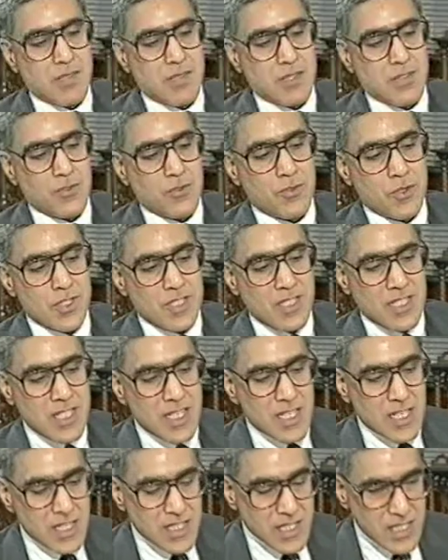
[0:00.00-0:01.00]
But of course, the
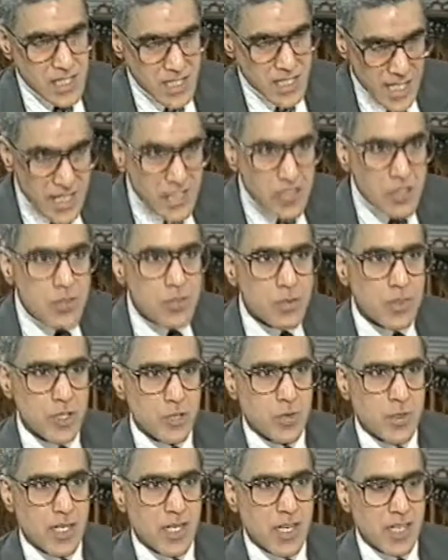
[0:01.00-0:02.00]
extent to
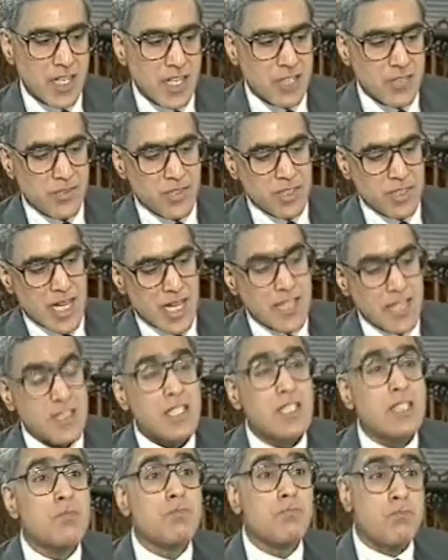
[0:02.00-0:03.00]
which we get out of it and the
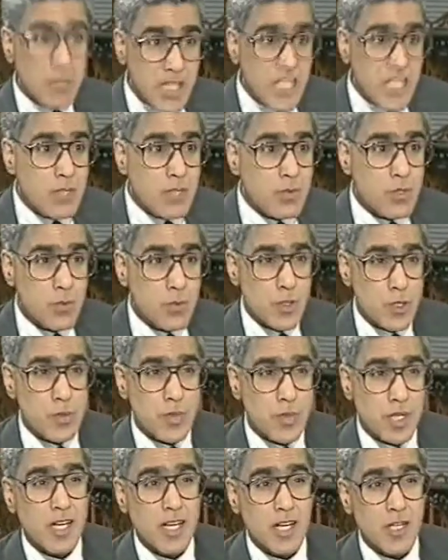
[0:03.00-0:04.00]
speed with which
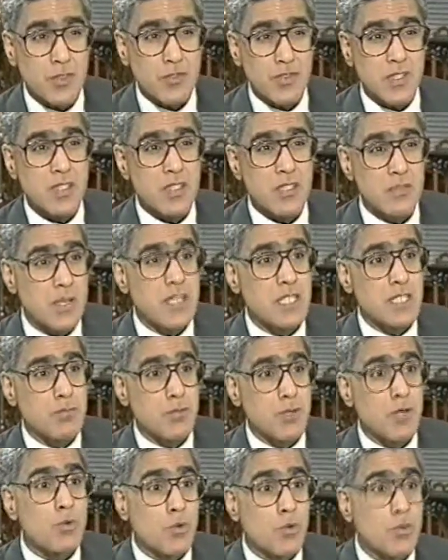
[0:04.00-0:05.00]
we get out of it depends
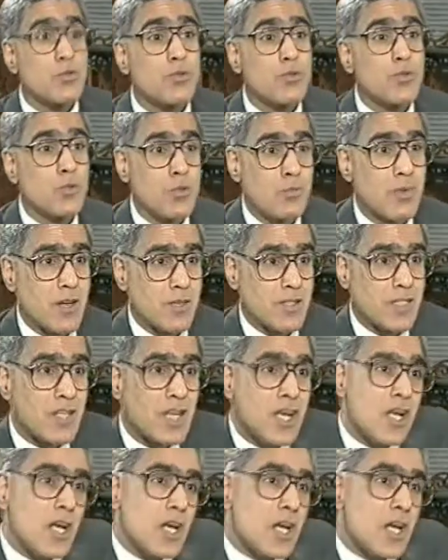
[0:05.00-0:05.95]
upon what you do about it.